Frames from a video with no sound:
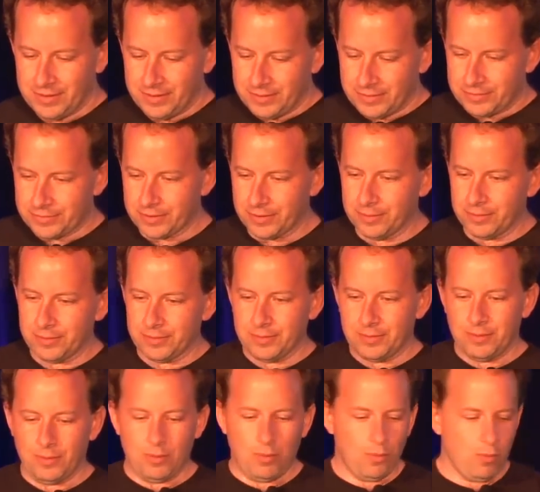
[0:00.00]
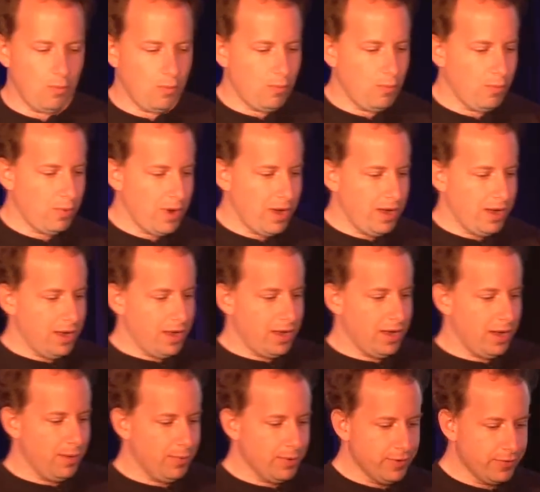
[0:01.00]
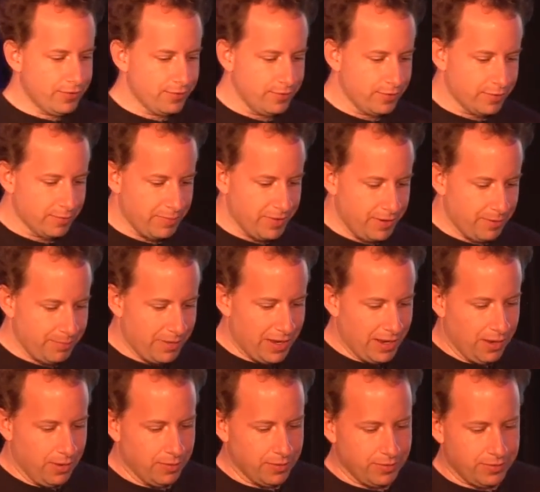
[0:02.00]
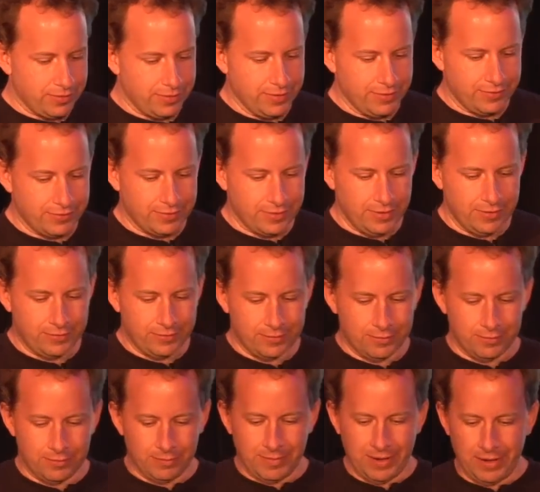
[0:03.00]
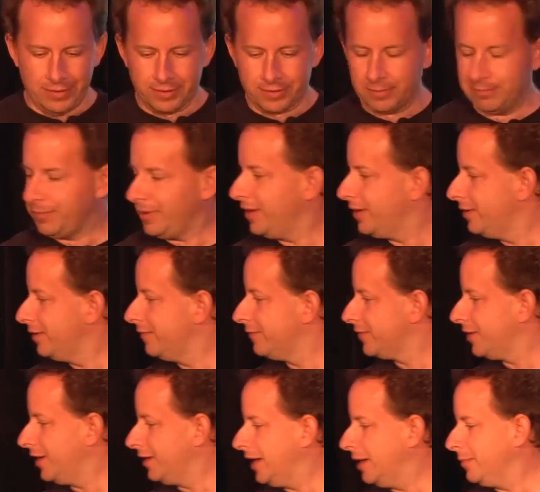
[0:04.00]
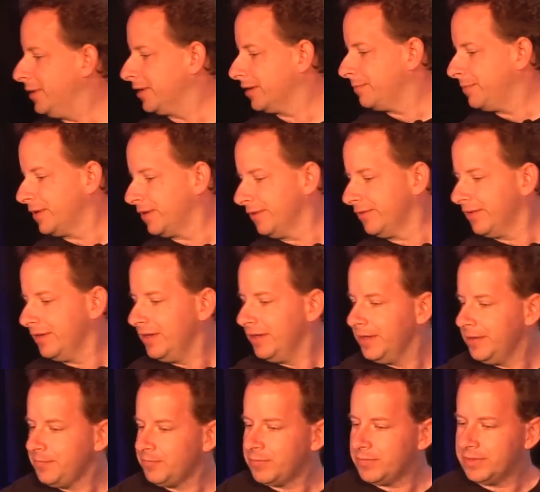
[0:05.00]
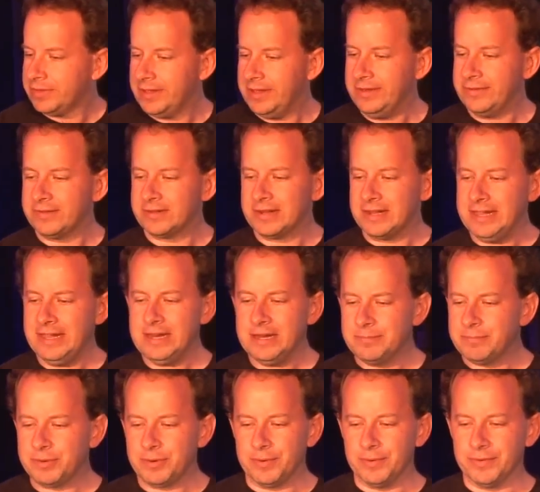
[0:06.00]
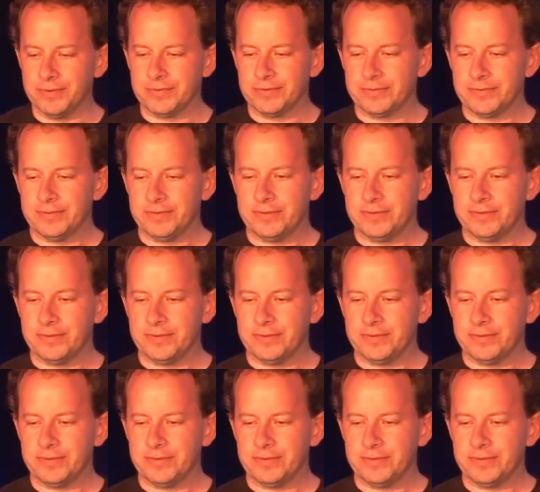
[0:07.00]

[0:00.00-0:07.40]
so I want to talk a bit about this issue around the competitive dynamic because these leaderboards,